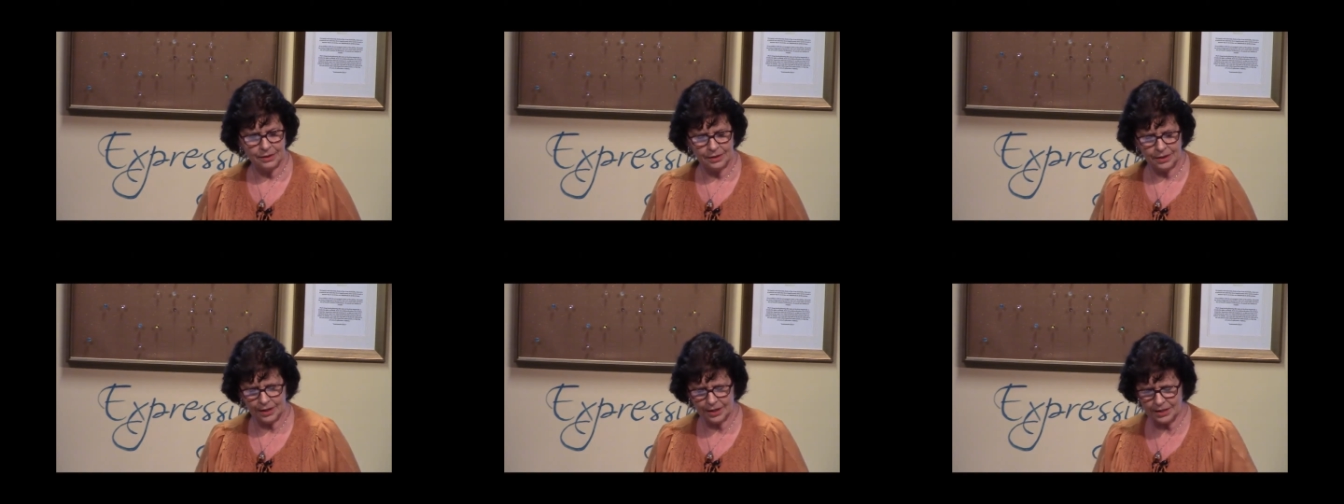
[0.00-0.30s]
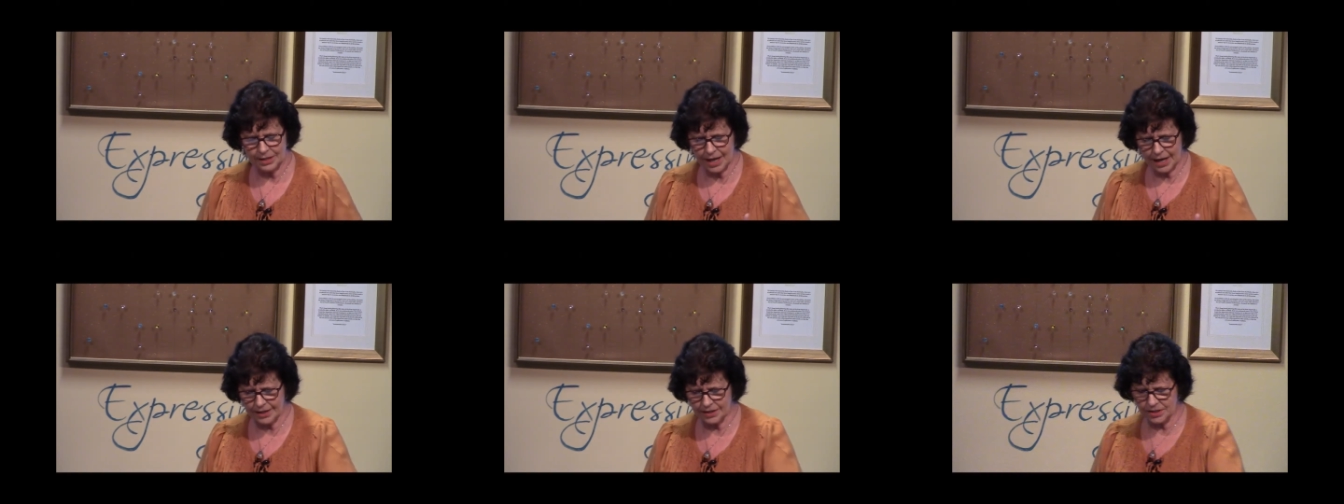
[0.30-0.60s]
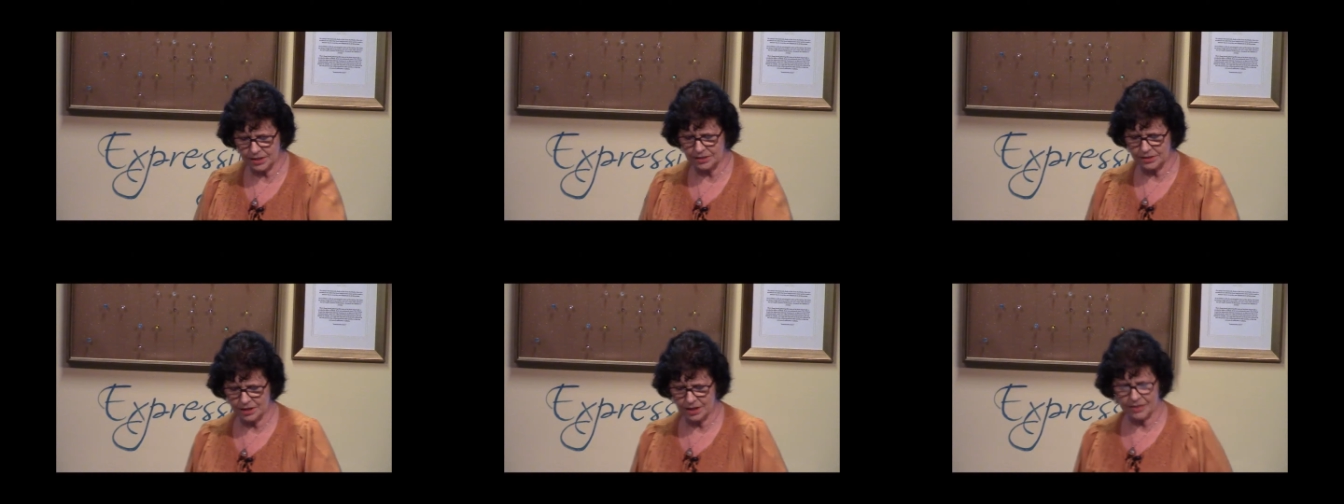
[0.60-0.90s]

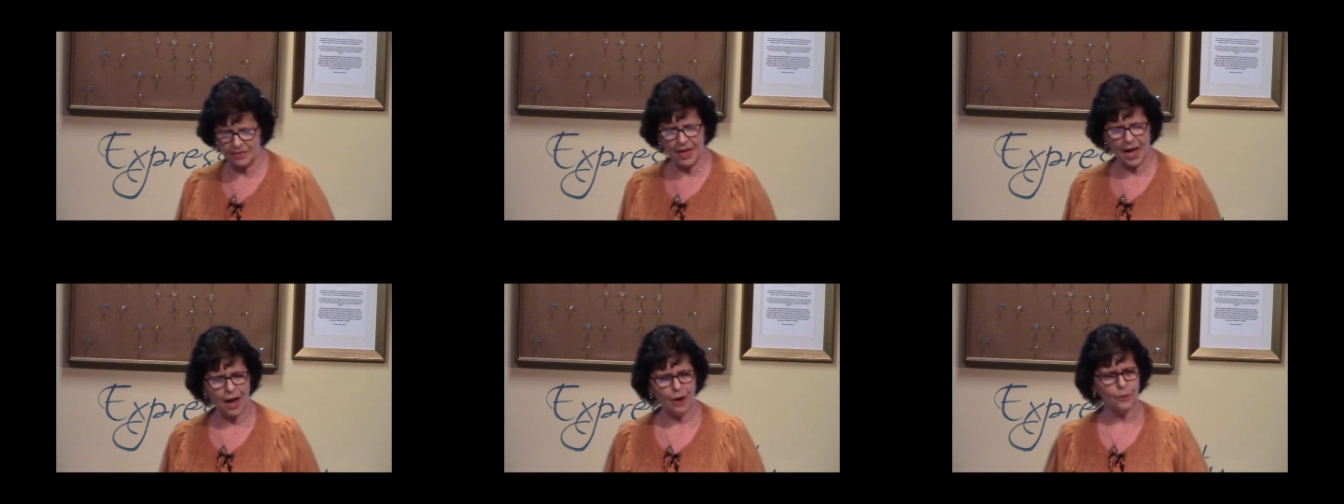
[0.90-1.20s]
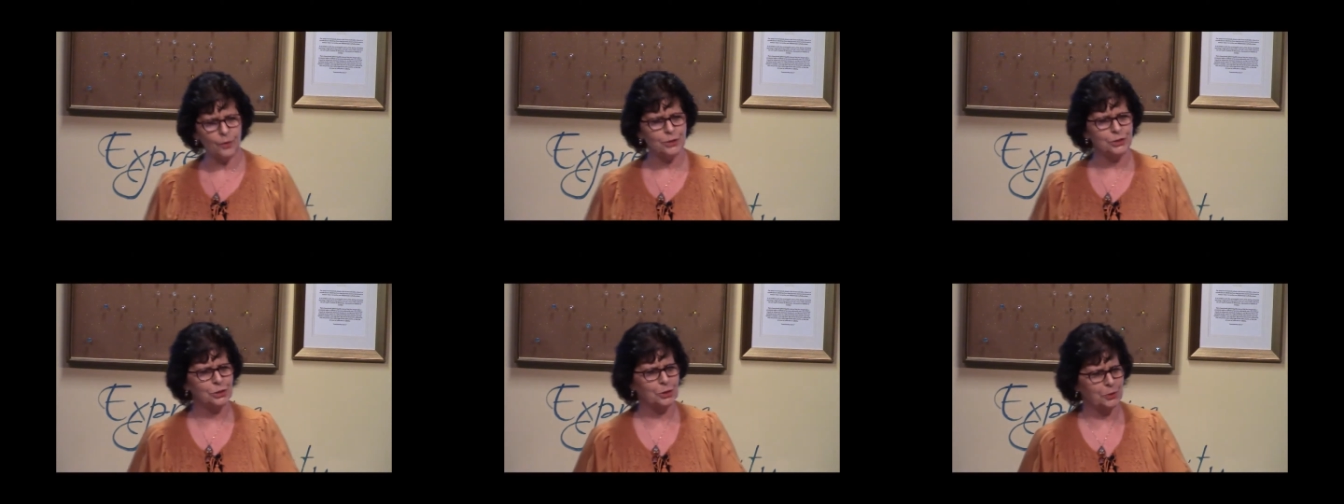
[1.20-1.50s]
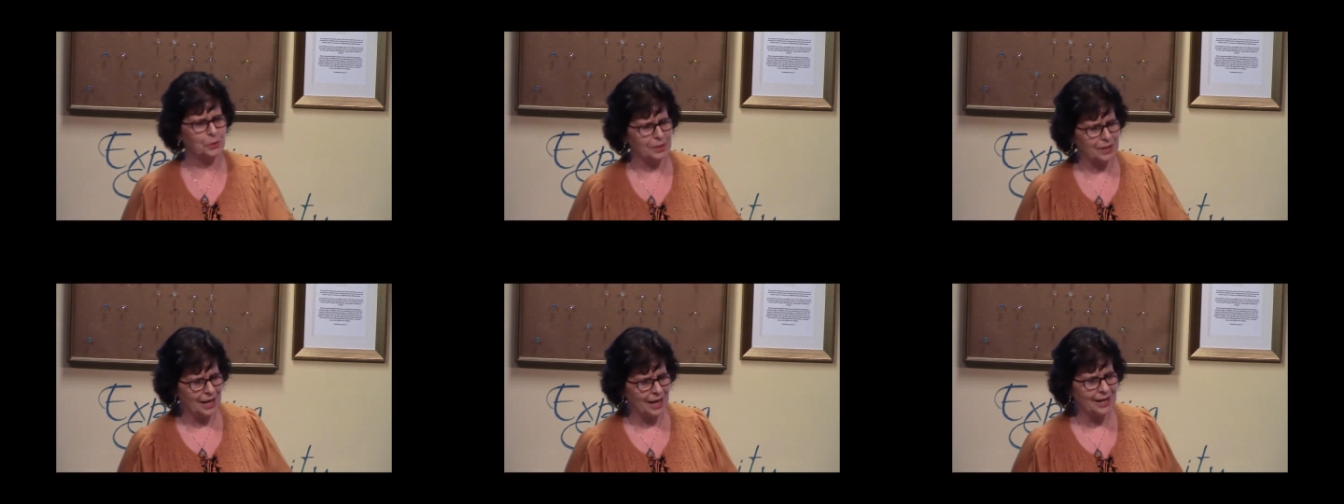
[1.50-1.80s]
to that which
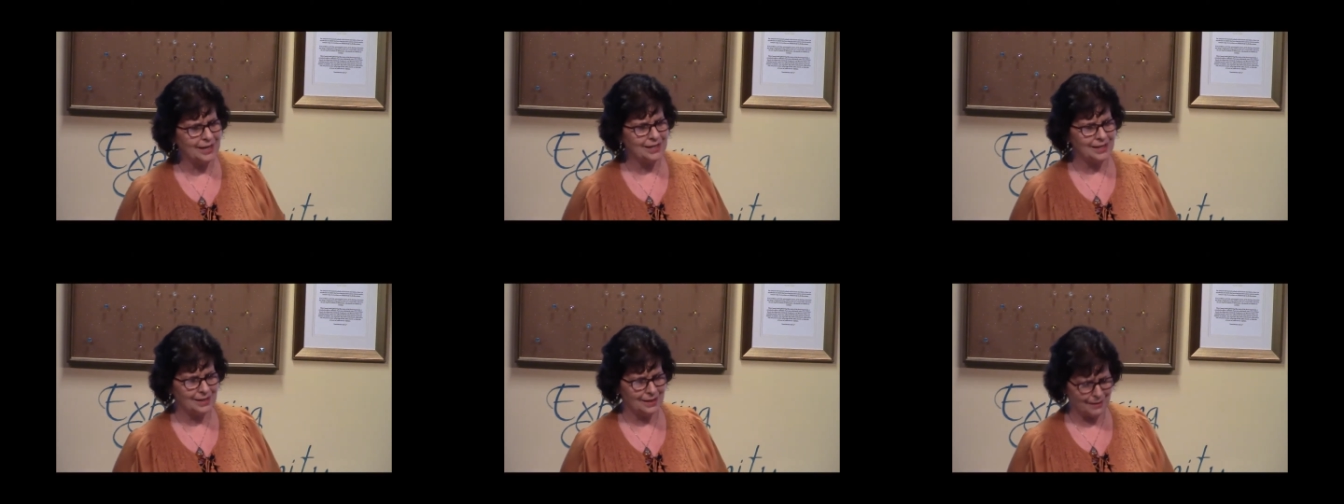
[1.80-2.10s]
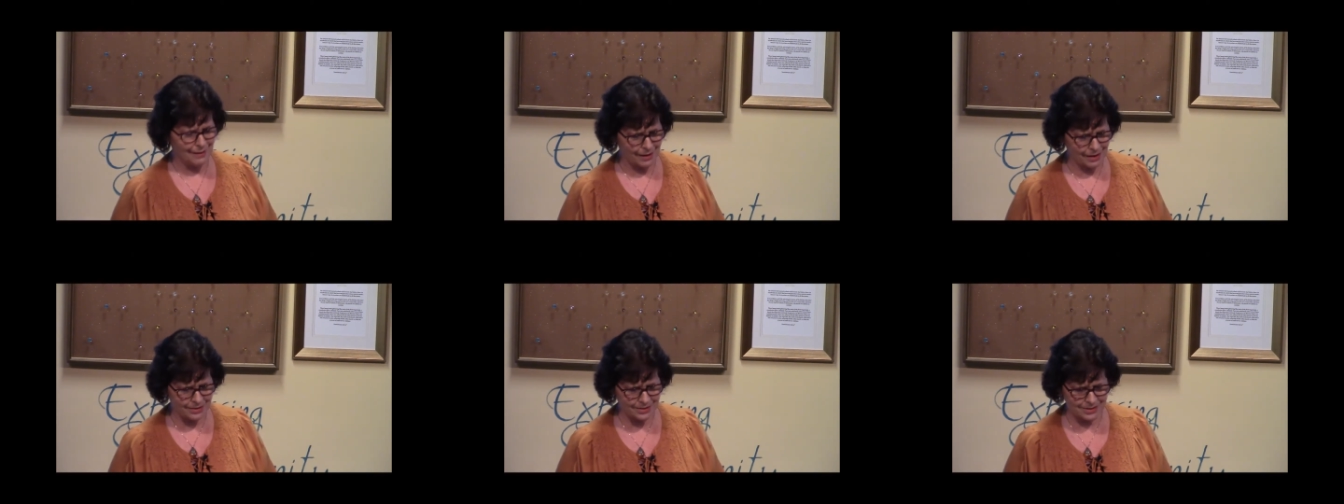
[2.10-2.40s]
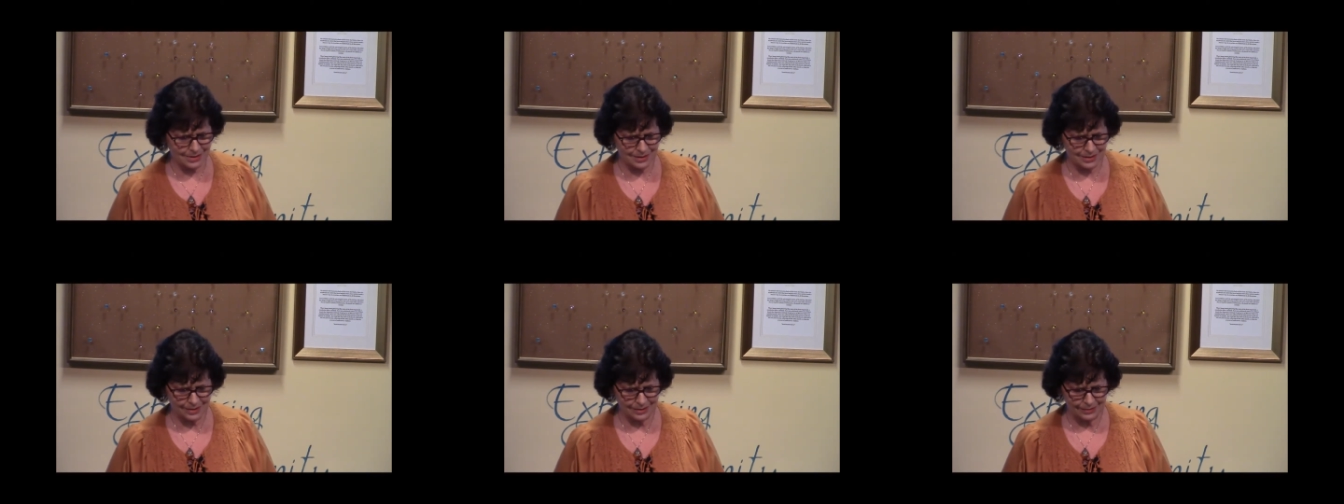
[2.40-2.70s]
created
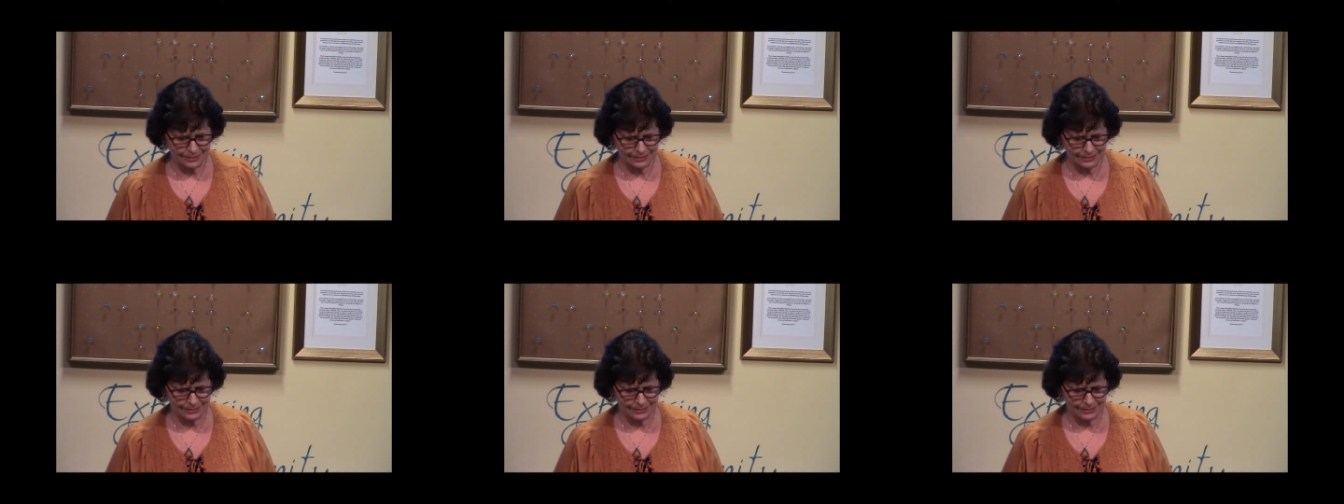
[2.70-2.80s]
us.